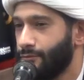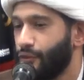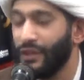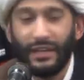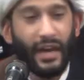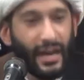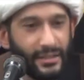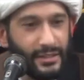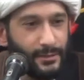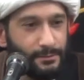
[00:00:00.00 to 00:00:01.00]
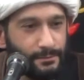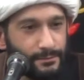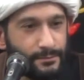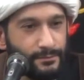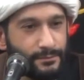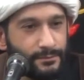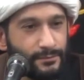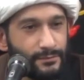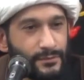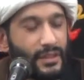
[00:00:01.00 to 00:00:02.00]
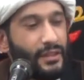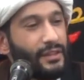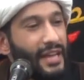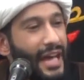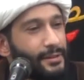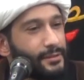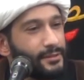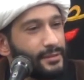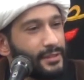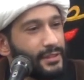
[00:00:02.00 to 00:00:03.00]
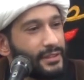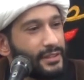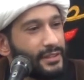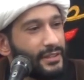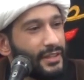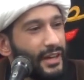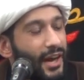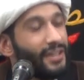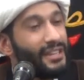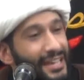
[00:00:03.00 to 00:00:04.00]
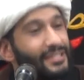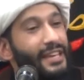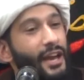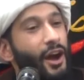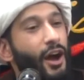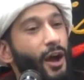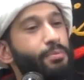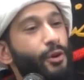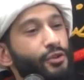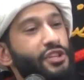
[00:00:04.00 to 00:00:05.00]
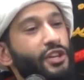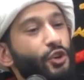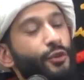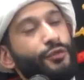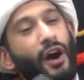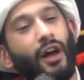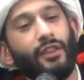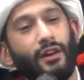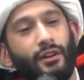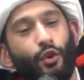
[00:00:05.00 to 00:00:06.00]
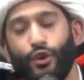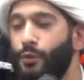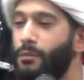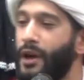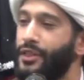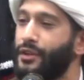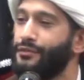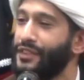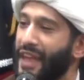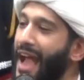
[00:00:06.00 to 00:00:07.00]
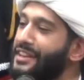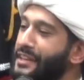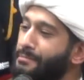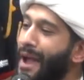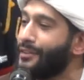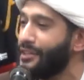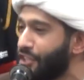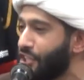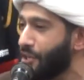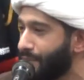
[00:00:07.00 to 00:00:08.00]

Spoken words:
Realize that unless they are approaching your father or your mother for the hand in marriage,